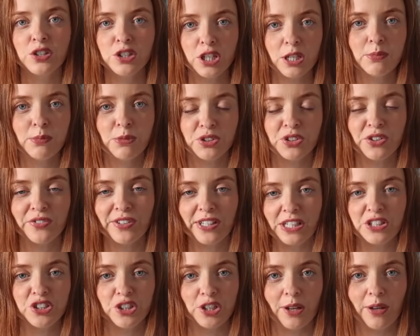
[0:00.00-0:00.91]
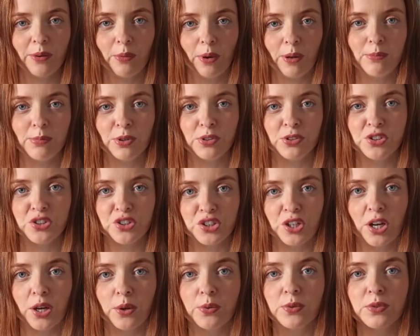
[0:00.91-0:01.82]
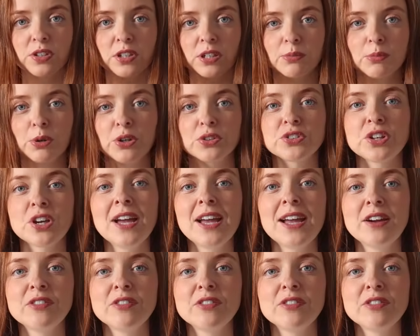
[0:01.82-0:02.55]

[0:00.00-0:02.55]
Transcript: too much of an issue. It won't be on the show too much.